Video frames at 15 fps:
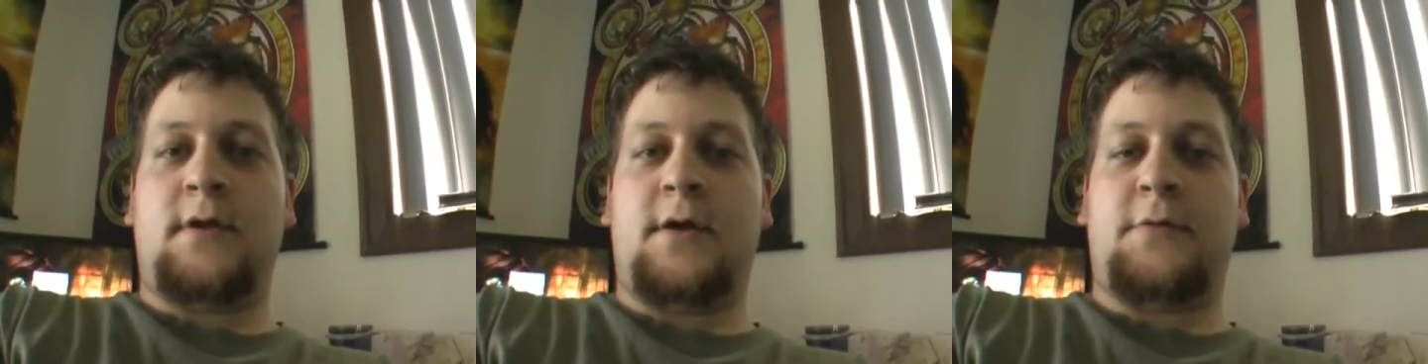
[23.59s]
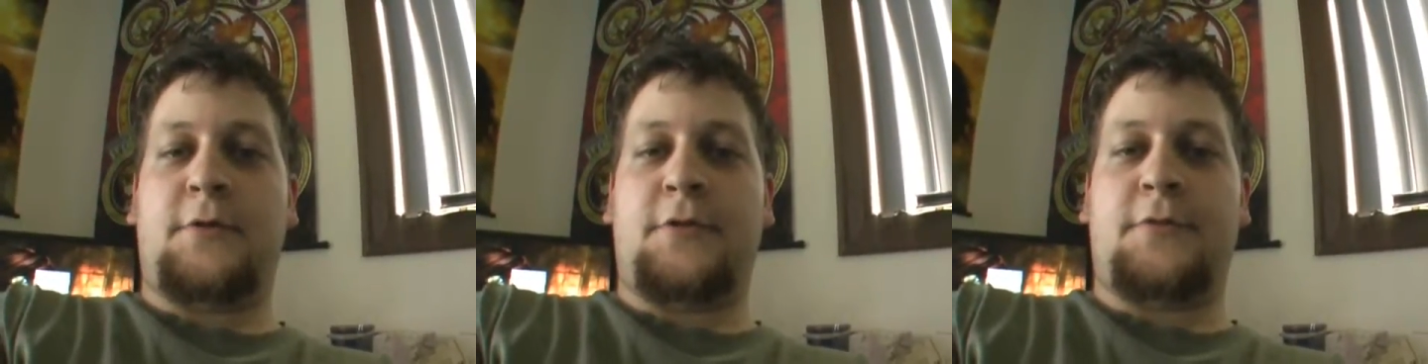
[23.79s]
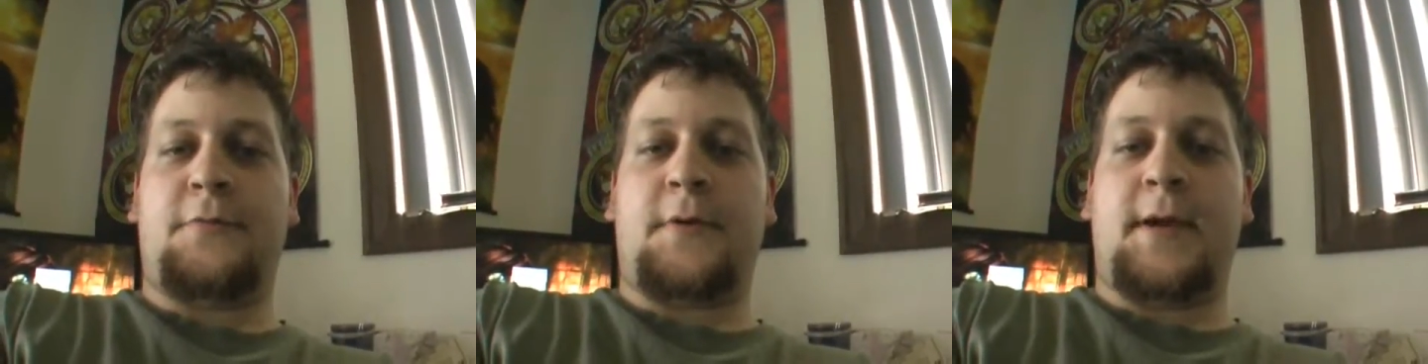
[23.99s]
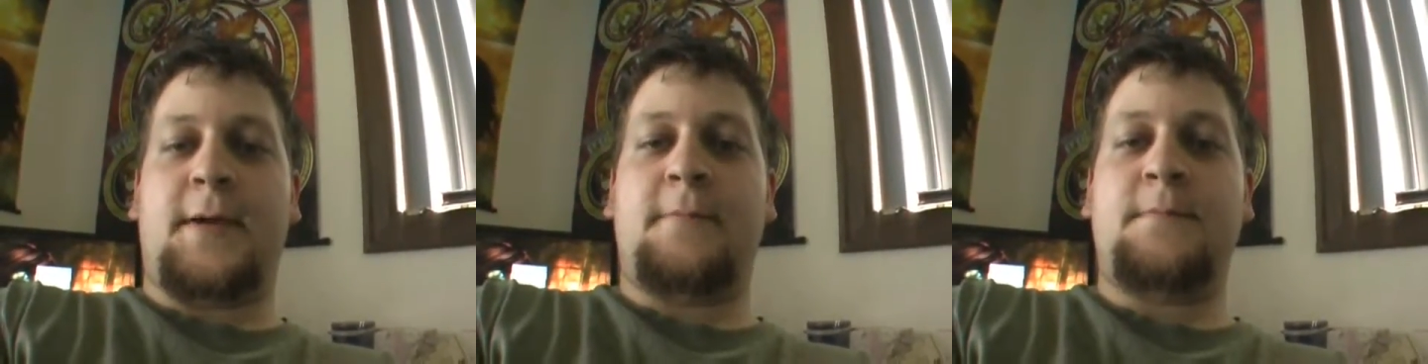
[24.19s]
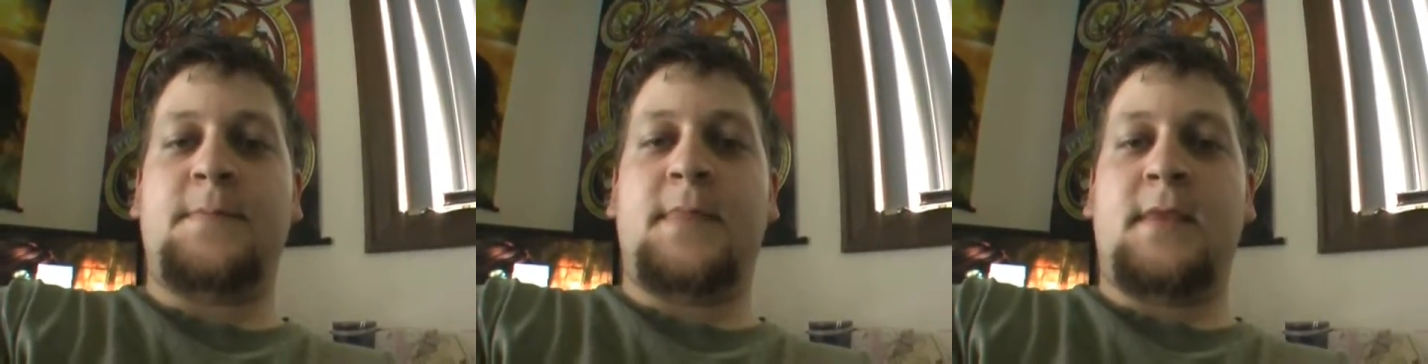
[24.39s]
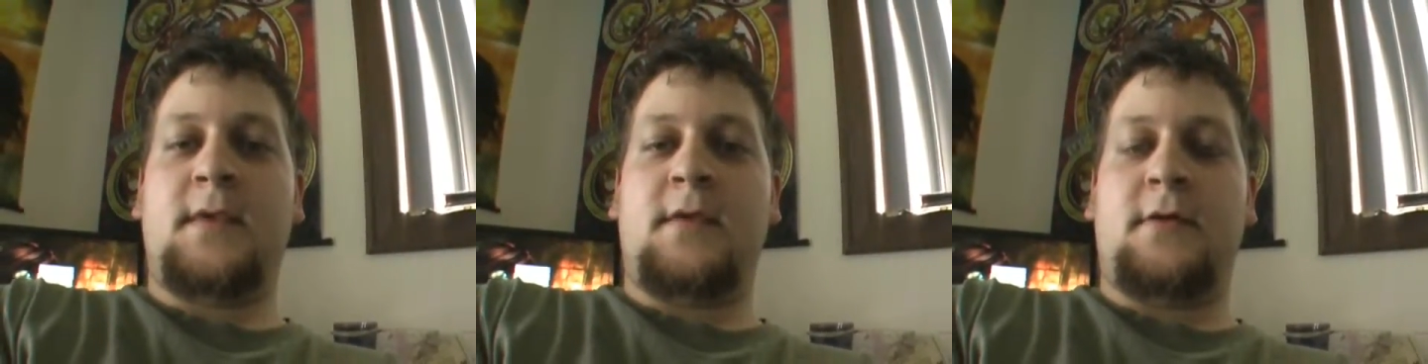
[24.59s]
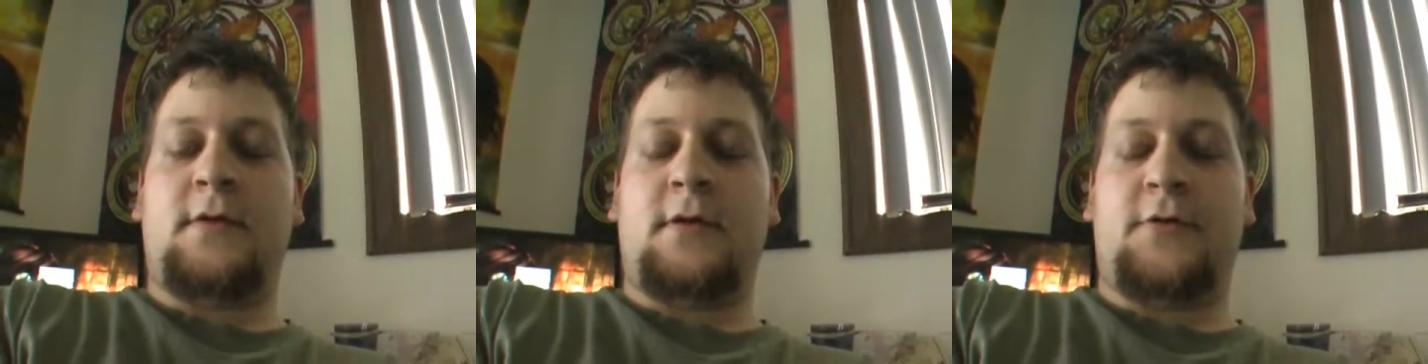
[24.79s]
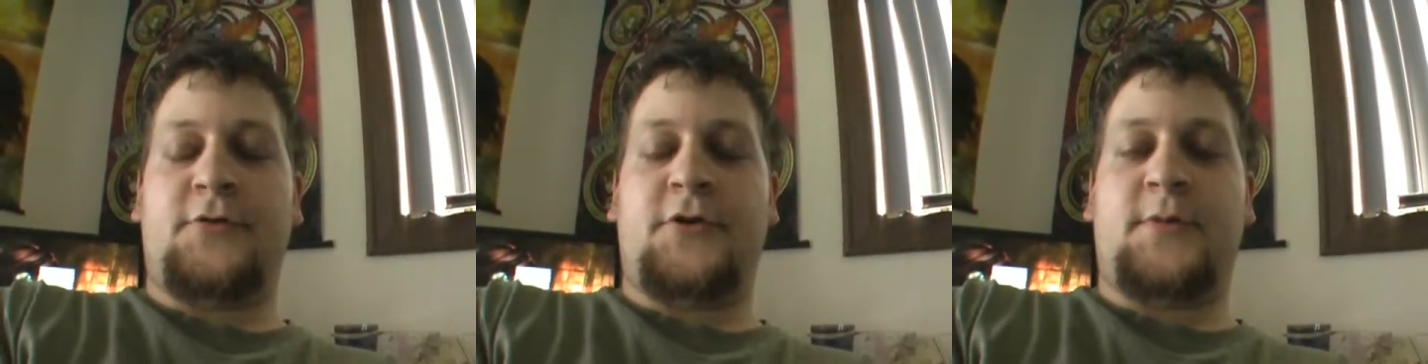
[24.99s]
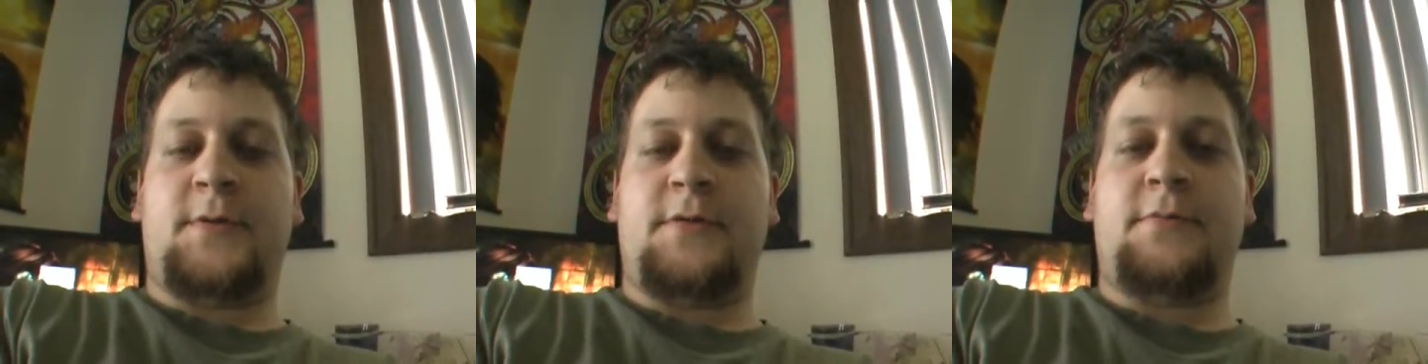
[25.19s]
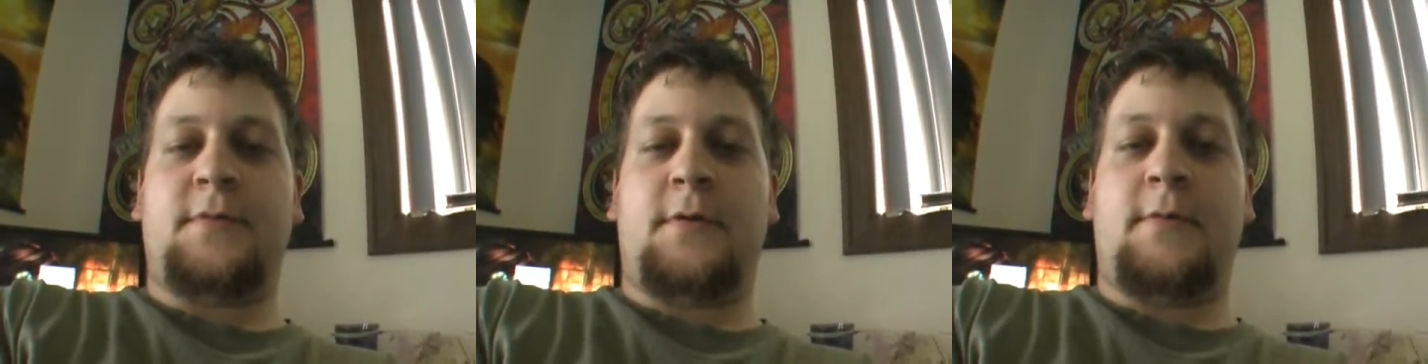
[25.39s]
Unreal 3, Unreal
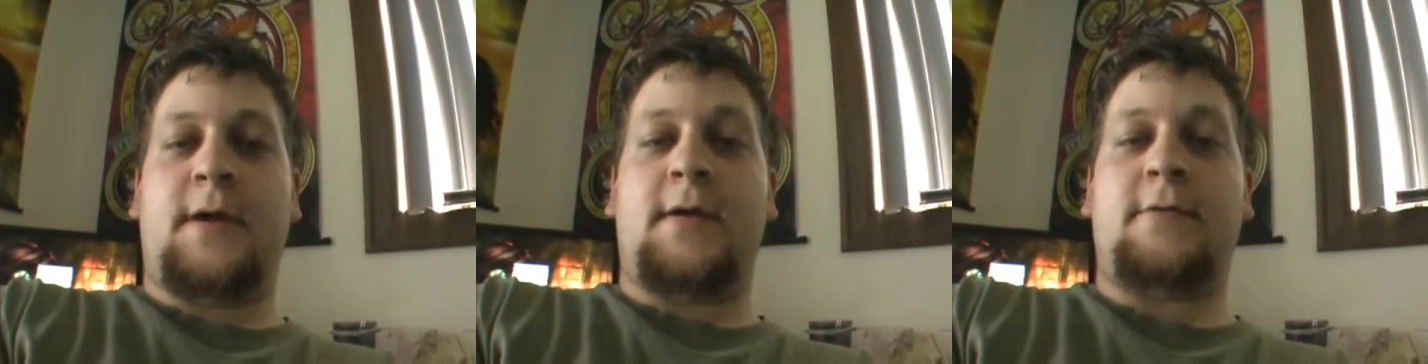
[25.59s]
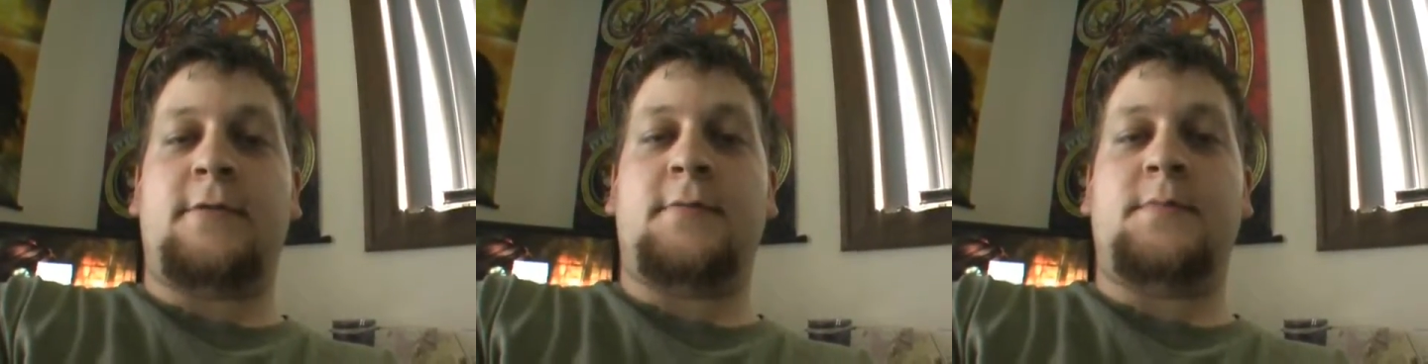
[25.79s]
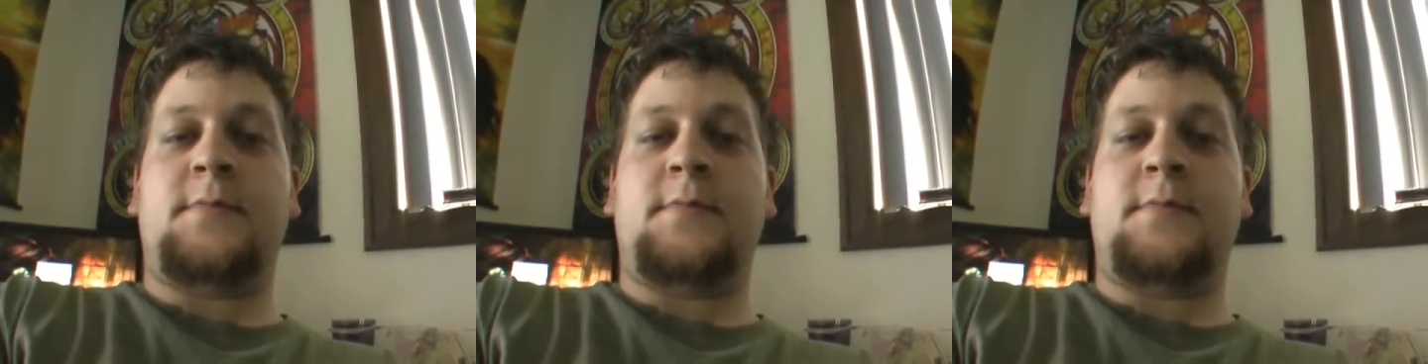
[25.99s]
Tournament 3 rather,